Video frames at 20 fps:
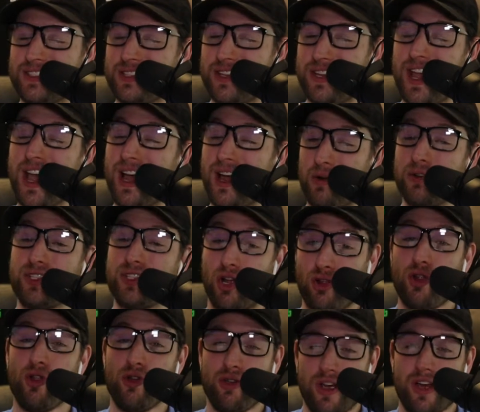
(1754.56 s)
Yeah, it's
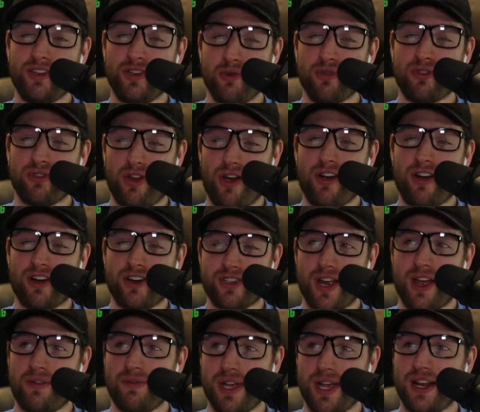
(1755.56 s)
a youth large.
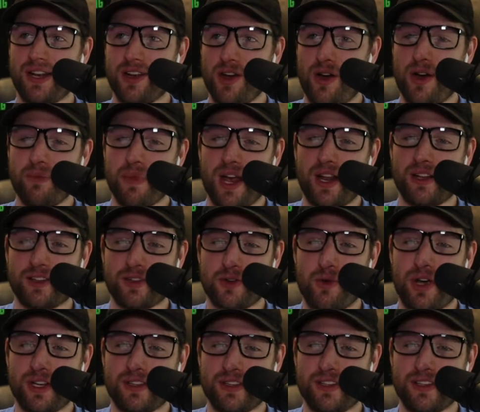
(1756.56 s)
I mean, I know I'm not
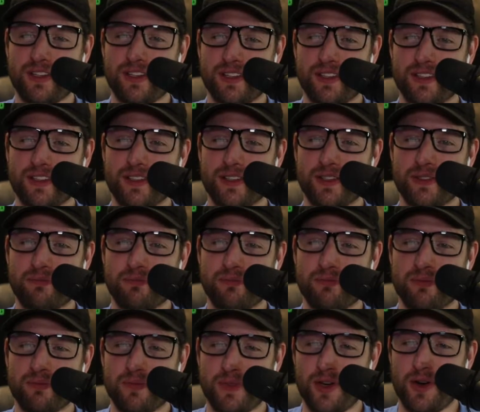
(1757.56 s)
quite the
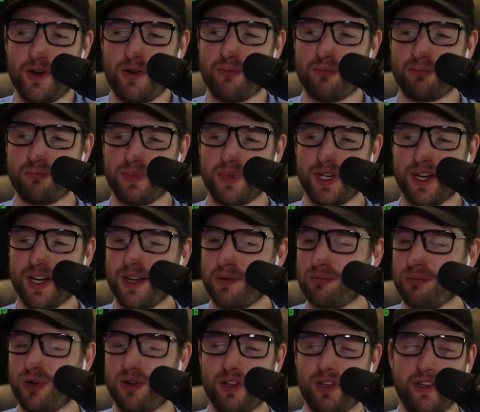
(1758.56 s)

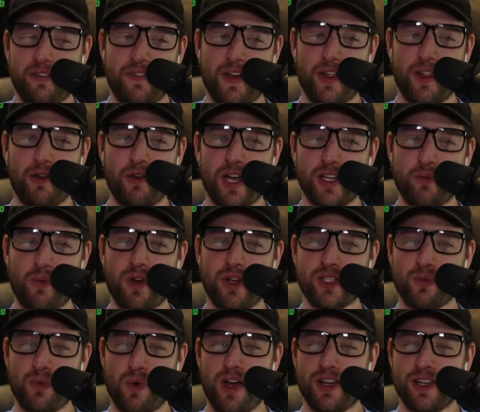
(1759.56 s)
burly fellow I
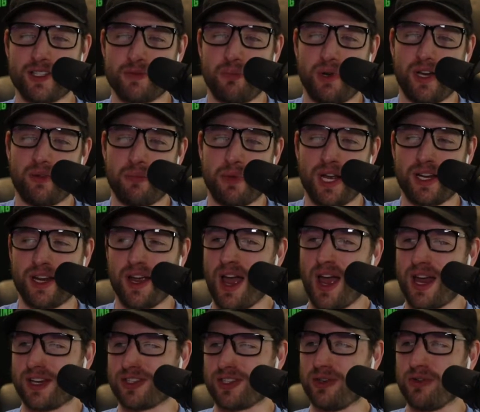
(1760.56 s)
once was, but my
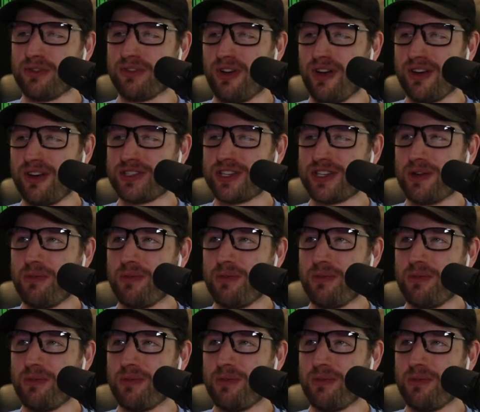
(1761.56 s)
gosh, a youth large.